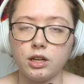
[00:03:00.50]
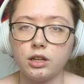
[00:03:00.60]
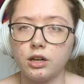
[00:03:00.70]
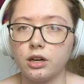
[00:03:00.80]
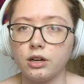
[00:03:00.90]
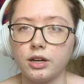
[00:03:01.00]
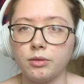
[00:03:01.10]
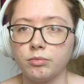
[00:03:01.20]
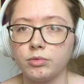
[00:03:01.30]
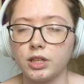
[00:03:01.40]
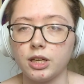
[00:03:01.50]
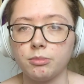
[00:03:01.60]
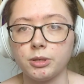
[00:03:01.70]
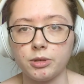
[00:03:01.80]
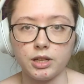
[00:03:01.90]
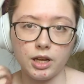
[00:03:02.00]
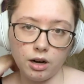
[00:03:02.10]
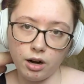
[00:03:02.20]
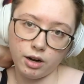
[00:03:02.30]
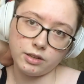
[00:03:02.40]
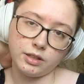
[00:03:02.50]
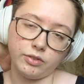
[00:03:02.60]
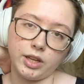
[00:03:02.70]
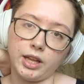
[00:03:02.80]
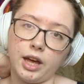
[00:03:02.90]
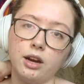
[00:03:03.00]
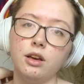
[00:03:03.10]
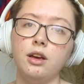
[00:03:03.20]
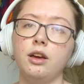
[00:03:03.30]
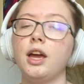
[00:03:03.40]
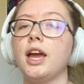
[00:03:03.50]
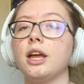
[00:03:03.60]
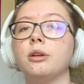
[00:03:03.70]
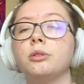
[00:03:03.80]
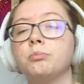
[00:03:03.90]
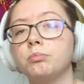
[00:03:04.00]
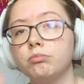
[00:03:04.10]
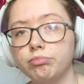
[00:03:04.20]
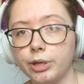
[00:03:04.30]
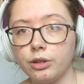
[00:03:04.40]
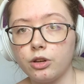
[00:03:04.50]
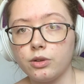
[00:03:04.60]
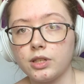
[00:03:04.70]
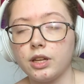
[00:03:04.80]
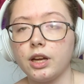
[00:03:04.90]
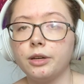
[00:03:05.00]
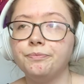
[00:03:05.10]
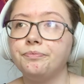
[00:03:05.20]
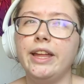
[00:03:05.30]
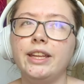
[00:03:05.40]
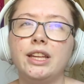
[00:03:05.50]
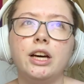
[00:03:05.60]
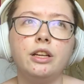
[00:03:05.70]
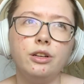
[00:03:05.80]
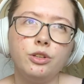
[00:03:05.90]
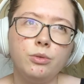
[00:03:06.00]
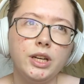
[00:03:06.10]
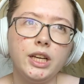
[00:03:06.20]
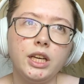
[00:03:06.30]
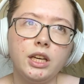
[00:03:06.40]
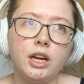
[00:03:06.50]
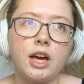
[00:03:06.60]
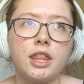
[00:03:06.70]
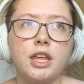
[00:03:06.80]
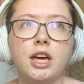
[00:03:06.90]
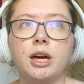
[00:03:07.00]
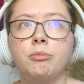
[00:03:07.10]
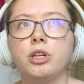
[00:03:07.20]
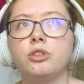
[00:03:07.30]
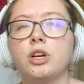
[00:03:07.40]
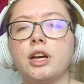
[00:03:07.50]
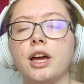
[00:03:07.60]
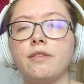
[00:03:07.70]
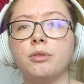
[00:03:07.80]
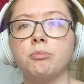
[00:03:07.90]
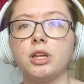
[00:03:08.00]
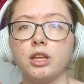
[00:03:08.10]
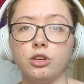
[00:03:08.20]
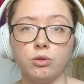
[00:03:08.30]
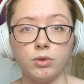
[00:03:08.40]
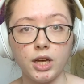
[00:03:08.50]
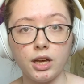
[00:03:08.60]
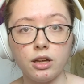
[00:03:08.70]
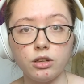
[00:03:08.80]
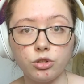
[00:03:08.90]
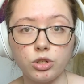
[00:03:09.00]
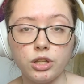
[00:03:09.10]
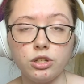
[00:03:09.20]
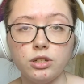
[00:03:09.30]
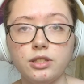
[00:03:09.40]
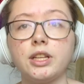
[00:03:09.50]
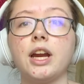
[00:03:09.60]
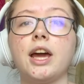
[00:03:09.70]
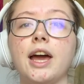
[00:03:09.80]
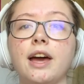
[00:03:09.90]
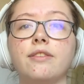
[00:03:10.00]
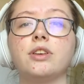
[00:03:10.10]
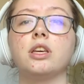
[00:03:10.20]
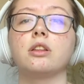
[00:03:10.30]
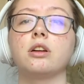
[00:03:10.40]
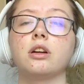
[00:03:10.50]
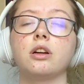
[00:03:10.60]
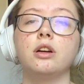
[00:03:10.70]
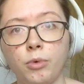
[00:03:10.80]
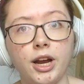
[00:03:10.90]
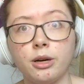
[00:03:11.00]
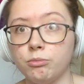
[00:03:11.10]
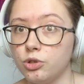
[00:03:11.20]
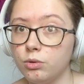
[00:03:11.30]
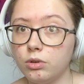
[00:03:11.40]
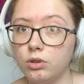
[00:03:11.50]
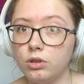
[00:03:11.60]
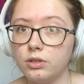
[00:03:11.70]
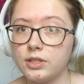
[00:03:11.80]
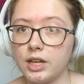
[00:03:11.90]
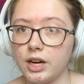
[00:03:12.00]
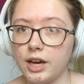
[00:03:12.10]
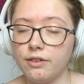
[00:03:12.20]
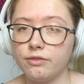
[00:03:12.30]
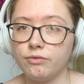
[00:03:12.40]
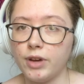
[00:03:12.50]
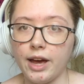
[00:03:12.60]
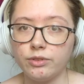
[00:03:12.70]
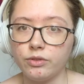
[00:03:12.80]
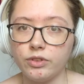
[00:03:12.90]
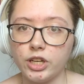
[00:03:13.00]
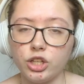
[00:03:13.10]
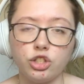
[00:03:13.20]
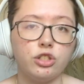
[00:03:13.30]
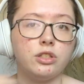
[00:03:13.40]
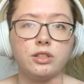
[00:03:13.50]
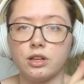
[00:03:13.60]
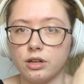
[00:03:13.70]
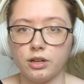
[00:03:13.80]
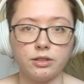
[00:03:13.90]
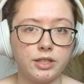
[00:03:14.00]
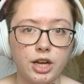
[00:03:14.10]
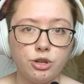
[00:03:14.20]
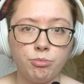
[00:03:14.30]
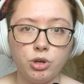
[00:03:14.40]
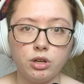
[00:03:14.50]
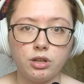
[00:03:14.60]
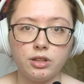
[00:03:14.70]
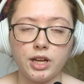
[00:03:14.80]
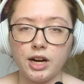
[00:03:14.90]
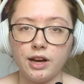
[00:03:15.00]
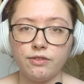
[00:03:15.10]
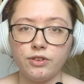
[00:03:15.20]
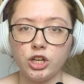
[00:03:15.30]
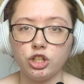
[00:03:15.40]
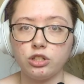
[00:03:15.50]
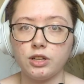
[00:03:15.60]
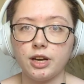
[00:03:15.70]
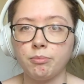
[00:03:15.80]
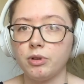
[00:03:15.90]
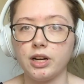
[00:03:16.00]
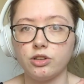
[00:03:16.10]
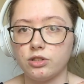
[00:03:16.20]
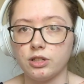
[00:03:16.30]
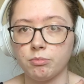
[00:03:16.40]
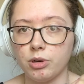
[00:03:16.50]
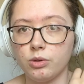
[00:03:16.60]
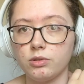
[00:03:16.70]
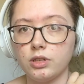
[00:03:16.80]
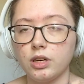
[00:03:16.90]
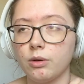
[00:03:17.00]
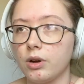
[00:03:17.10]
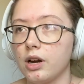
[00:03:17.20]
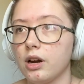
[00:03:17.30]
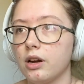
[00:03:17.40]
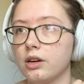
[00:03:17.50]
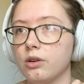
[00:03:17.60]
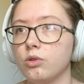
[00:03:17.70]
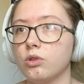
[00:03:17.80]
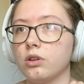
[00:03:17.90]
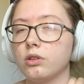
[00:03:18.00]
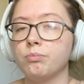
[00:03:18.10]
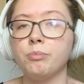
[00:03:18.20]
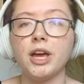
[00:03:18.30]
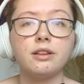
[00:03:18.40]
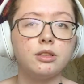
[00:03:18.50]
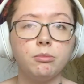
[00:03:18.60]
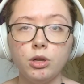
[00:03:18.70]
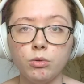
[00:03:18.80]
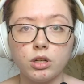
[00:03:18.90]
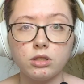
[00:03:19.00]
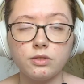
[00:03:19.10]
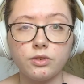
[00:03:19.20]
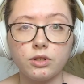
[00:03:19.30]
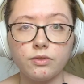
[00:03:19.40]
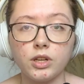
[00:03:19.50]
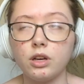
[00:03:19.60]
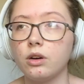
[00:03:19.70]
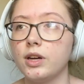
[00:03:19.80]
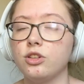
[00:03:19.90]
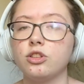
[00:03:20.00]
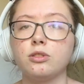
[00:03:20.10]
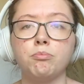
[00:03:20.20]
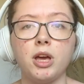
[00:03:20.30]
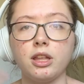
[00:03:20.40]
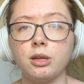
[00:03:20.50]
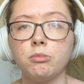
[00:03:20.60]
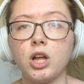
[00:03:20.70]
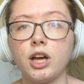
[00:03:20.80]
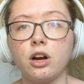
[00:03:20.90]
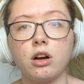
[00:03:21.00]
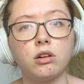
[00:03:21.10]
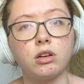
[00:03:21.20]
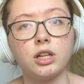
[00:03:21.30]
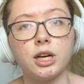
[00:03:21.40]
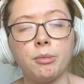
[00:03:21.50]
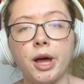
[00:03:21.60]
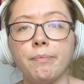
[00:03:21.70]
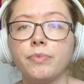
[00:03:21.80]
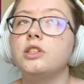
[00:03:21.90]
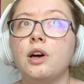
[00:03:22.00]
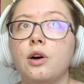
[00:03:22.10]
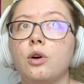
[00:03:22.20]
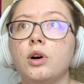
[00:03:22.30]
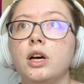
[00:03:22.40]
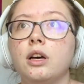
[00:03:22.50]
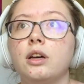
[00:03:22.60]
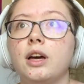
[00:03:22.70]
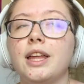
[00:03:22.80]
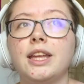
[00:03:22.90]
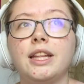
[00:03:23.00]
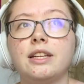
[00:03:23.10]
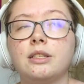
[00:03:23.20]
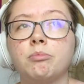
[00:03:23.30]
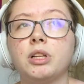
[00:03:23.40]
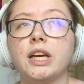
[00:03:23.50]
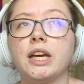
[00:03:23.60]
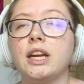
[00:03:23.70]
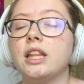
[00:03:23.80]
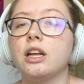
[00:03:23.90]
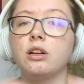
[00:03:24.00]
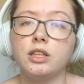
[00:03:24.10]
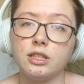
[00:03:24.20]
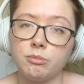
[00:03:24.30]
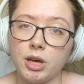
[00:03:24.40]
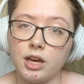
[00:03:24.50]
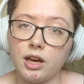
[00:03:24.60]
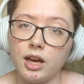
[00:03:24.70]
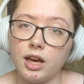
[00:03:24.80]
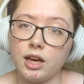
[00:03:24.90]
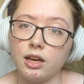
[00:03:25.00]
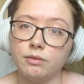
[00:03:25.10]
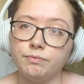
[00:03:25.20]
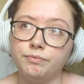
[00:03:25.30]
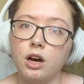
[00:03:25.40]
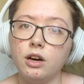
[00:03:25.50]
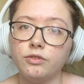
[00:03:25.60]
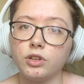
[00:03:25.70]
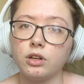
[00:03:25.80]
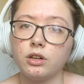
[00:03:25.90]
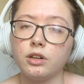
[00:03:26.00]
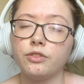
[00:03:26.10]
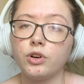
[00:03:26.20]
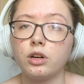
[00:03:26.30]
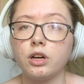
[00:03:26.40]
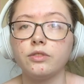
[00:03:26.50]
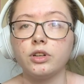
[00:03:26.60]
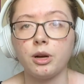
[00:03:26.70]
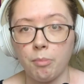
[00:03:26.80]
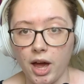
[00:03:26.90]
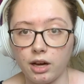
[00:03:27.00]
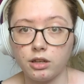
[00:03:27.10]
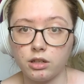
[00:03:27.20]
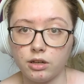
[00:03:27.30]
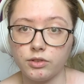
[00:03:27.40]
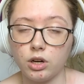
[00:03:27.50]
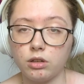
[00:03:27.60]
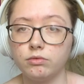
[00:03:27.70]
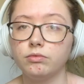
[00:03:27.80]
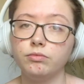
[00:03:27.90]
color and clean up some of the line art and stuff like that and put those in there. And then the other 20, I think I'm going to try to have them be unique illustrations that I have, either random doodles that I haven't finished, they're in a sketchbook that I finished up but I just didn't post anywhere, or make some new ones for the video and just make them line art and clean them up. So I think that's the plan. And then I'll need to make a cover, a front cover and a back cover,